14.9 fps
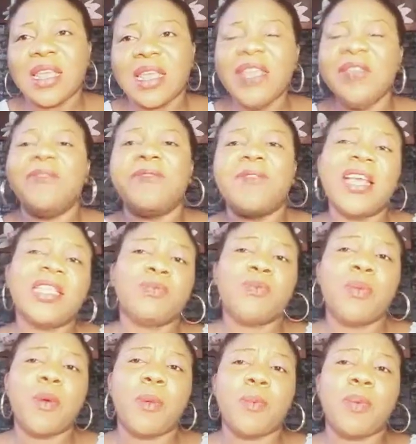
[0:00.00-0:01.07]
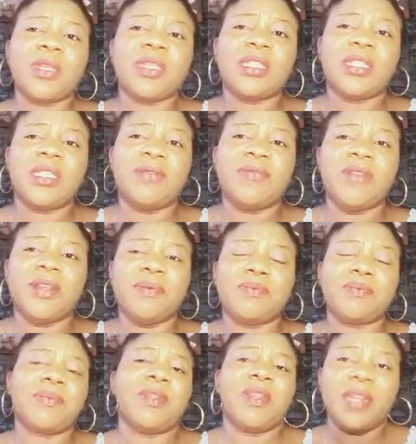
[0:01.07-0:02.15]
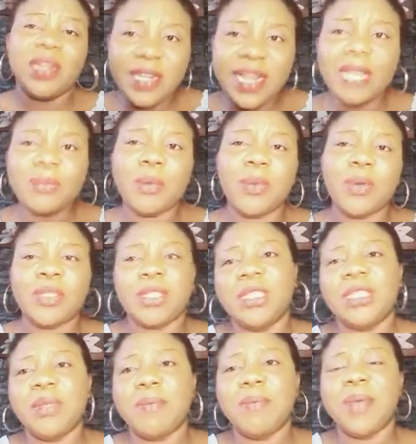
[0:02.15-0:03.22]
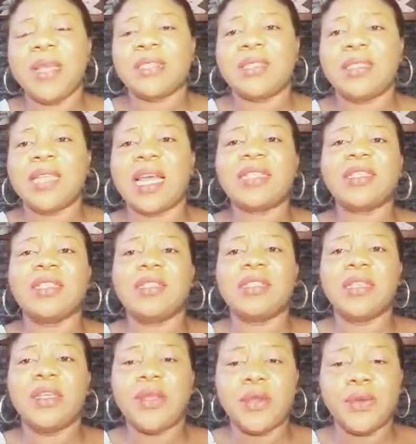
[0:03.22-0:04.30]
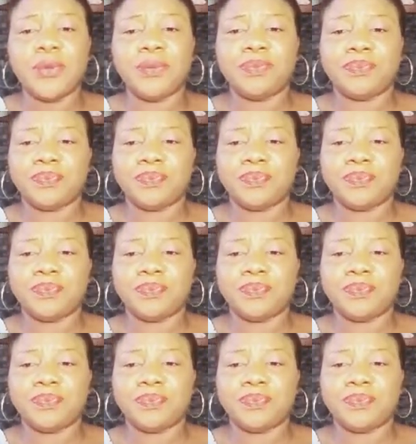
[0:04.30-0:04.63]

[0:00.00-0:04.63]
Influence people positively. Let people see the best that is in you.